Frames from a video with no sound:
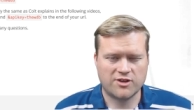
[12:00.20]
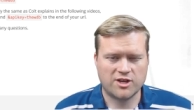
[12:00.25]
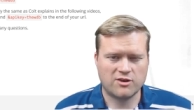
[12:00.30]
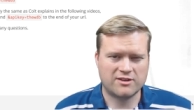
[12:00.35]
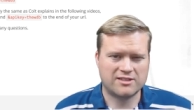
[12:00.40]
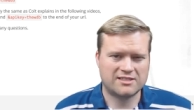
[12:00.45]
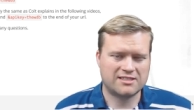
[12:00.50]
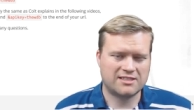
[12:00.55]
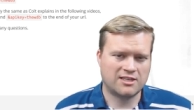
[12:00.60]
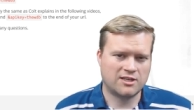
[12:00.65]
though
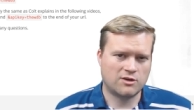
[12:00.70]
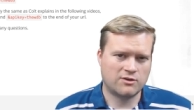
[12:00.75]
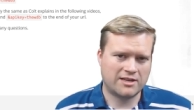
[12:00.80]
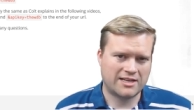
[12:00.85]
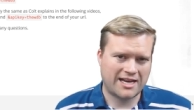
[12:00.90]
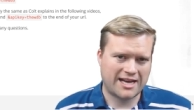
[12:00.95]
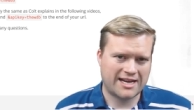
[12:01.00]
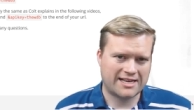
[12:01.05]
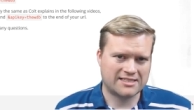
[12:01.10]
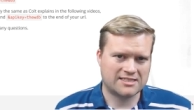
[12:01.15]
it's, you know, it
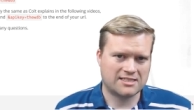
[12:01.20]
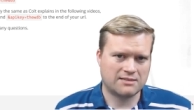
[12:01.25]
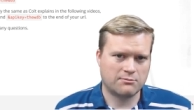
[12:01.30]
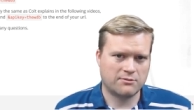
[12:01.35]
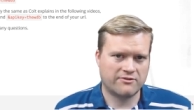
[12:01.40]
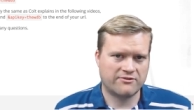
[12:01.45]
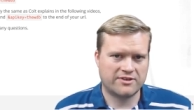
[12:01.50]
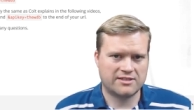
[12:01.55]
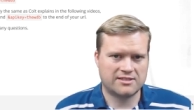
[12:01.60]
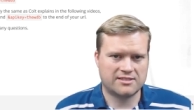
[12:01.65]
has some
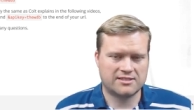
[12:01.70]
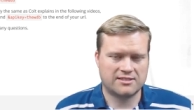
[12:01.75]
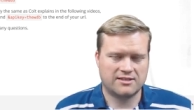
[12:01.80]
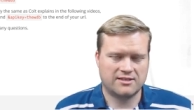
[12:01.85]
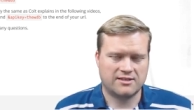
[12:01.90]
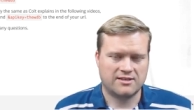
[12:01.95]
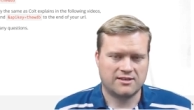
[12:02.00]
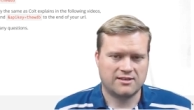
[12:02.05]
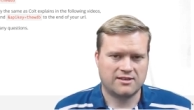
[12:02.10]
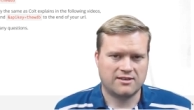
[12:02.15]
of its
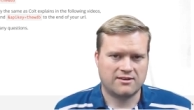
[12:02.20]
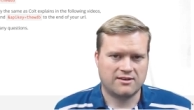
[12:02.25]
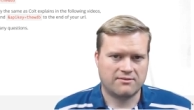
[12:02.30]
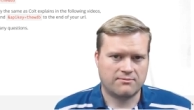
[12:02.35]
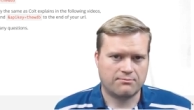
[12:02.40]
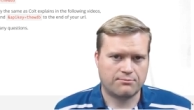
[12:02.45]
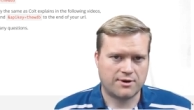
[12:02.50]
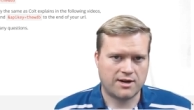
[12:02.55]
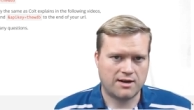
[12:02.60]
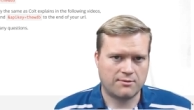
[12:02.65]

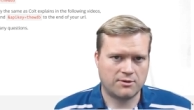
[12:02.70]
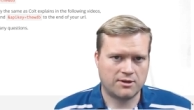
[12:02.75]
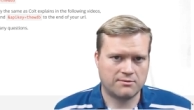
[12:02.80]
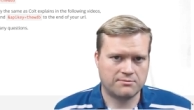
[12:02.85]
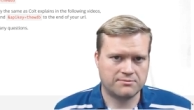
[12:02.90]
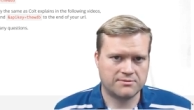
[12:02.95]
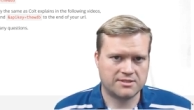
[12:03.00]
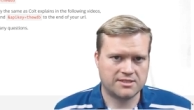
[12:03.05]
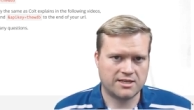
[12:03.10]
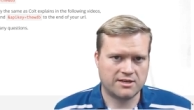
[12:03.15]

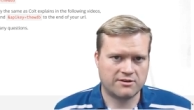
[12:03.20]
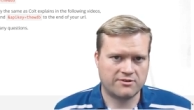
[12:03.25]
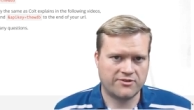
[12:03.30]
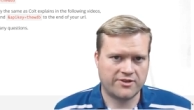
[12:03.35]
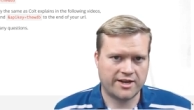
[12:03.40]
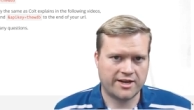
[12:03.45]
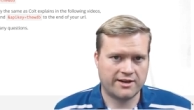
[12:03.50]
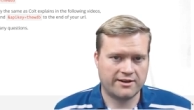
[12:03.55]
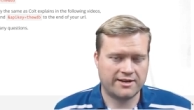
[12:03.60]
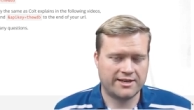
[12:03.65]
problems here and
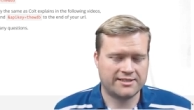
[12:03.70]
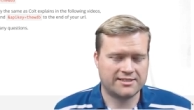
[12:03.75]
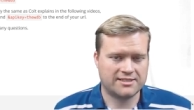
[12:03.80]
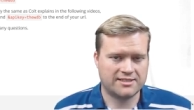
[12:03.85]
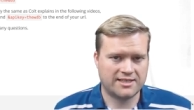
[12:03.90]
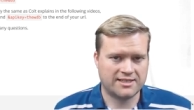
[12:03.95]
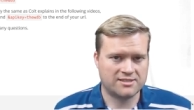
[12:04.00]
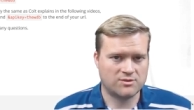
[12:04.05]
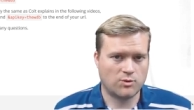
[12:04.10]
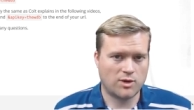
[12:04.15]
there, it's
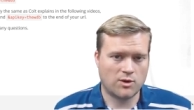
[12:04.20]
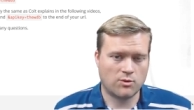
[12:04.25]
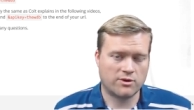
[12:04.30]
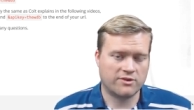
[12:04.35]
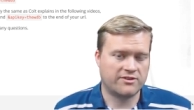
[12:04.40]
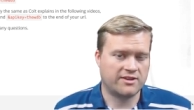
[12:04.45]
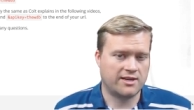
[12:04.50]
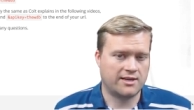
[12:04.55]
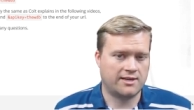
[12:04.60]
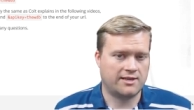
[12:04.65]
it's well
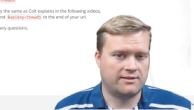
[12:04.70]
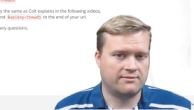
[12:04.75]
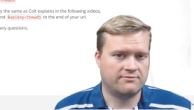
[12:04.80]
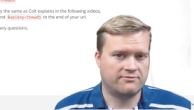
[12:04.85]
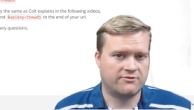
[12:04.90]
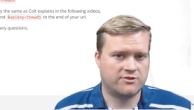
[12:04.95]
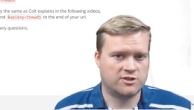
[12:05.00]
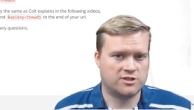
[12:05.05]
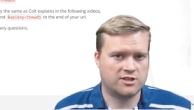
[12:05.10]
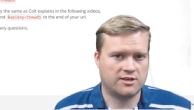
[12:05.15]
worth getting
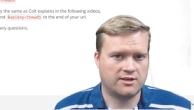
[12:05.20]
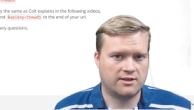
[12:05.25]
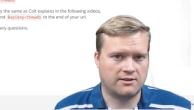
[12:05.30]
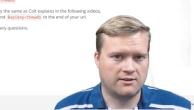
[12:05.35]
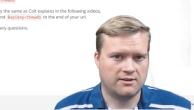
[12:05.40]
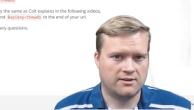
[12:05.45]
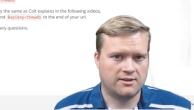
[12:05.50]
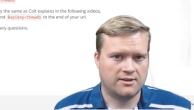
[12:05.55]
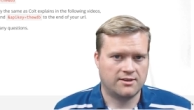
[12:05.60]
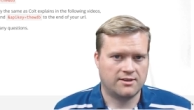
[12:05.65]
for sure.
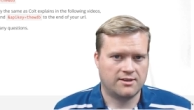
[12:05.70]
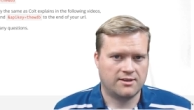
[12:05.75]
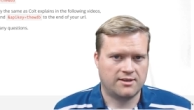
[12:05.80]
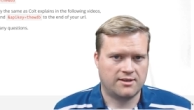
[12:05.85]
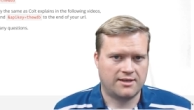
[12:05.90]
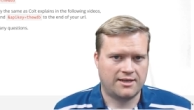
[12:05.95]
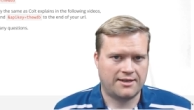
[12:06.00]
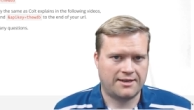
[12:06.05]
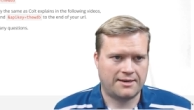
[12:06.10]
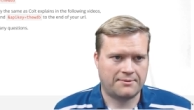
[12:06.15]

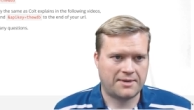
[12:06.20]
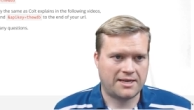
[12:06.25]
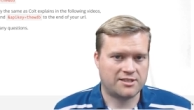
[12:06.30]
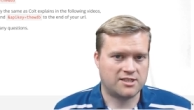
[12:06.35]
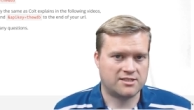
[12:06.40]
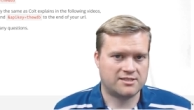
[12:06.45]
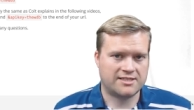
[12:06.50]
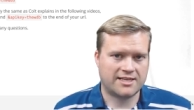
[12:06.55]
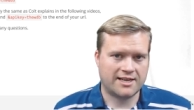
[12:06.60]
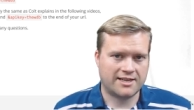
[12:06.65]
And I'm not
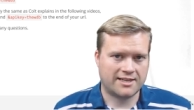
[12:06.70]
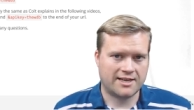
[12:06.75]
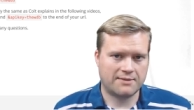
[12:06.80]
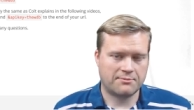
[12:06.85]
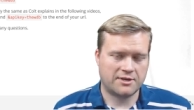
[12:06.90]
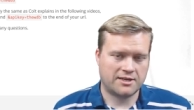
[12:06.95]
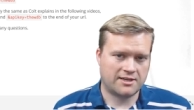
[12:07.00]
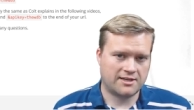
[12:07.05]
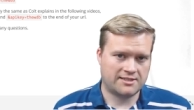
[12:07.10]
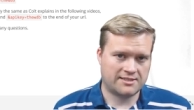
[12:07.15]
just saying that
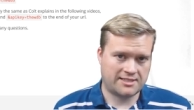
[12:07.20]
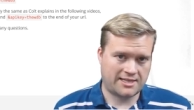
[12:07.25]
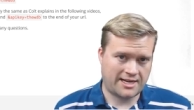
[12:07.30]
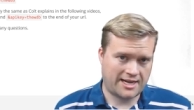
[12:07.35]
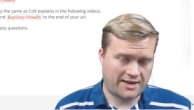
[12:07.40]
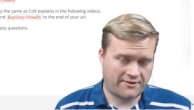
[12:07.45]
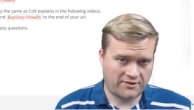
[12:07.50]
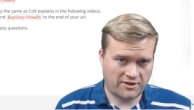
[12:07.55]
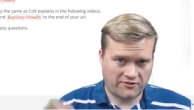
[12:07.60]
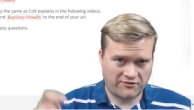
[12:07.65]
because I
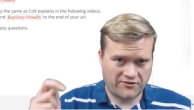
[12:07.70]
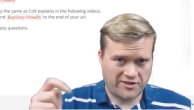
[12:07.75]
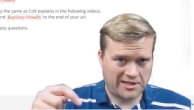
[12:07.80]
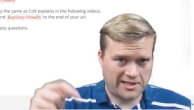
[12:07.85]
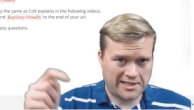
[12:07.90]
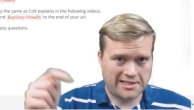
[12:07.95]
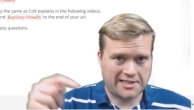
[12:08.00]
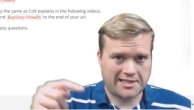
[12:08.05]
have an affiliate